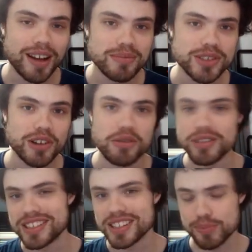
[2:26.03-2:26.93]
So
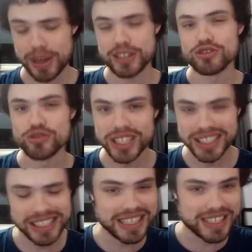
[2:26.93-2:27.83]
this expansion
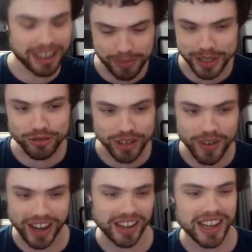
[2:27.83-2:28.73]
really needs something to
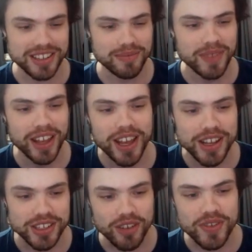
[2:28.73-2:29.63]
revitalize them.
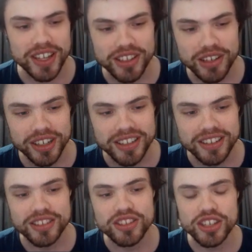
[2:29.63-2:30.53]

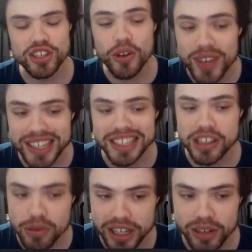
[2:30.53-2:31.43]
The Soviet
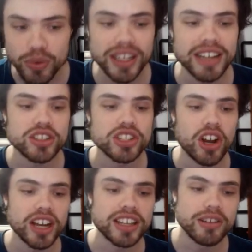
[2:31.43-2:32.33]
Union will get
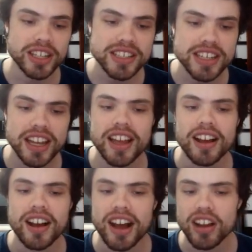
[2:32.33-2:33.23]
shock units
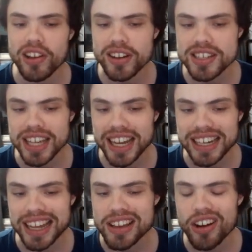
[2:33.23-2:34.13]
alongside
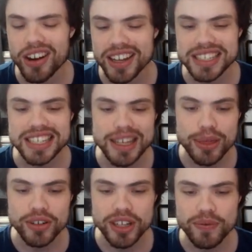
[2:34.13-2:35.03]
iconic
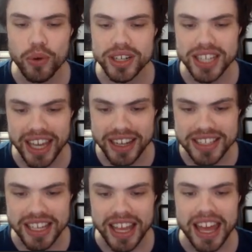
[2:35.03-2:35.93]
T-34
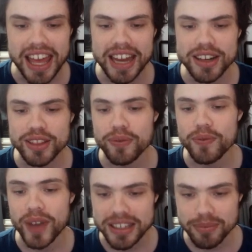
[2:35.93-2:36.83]
tanks and the
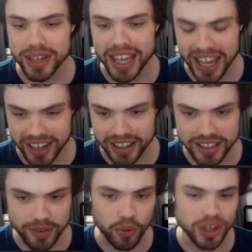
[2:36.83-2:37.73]
fight
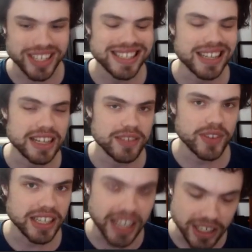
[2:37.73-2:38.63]
mechanics for decisive
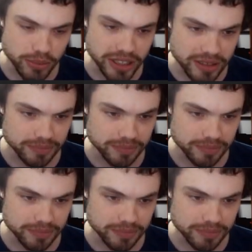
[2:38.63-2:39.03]
engagements.